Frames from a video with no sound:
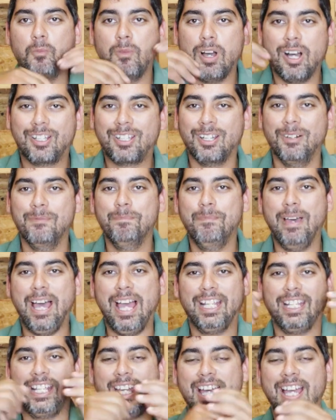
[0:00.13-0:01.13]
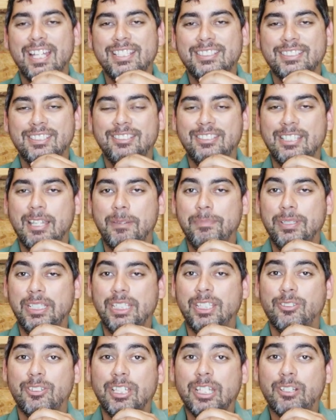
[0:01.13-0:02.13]
Welcome back, guys, to
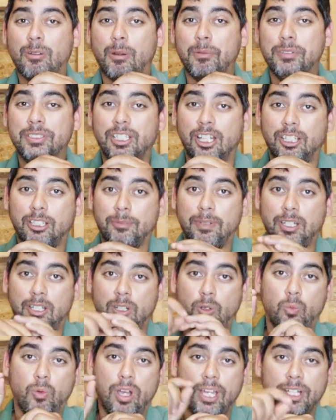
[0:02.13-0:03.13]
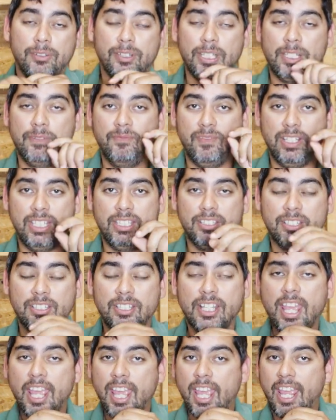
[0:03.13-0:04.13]
Tempe Creek, where we talk about our winery,
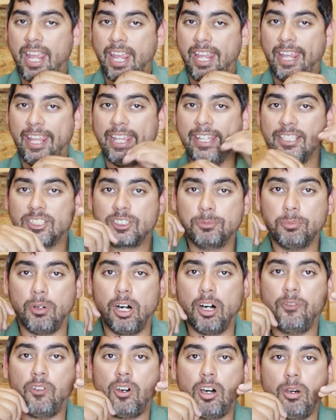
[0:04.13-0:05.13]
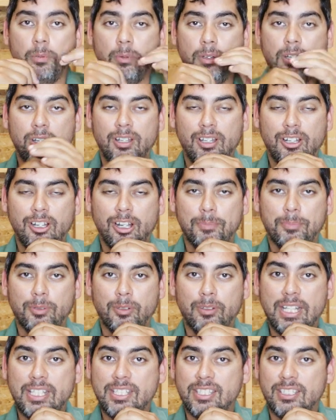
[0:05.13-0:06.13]
vineyard, and small farm
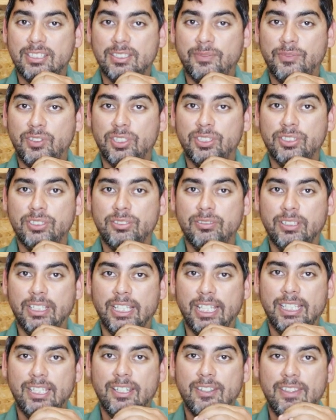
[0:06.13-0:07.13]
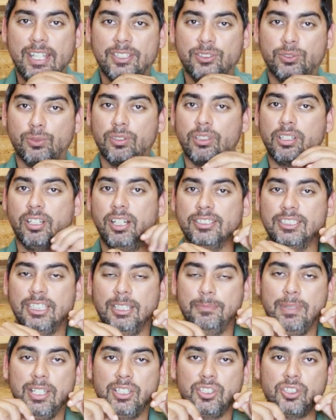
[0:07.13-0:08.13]
operations. If you're into any of that sort of
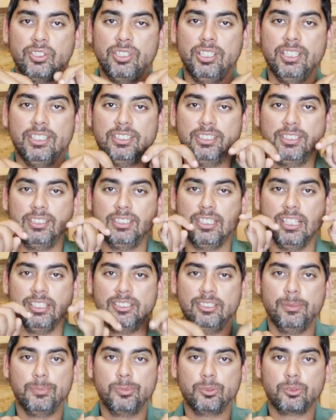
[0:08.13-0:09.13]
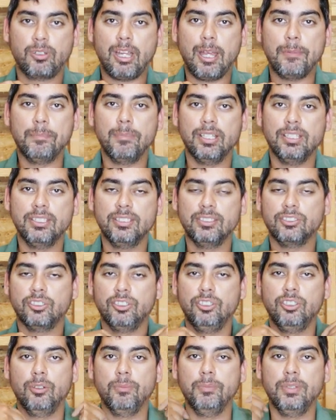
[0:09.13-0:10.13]
content, make sure you hit that subscribe button so
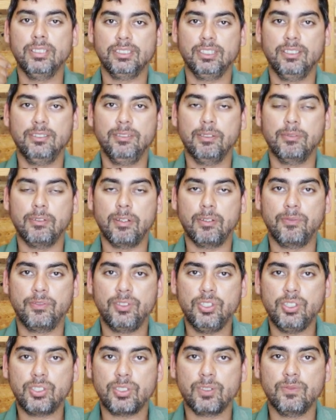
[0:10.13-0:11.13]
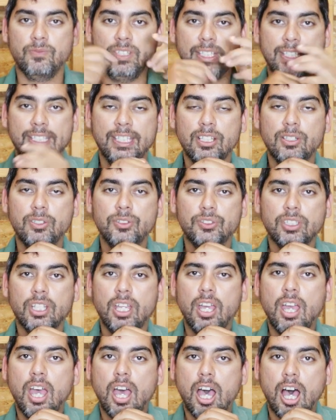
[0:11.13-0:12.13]
you don't miss any of our future videos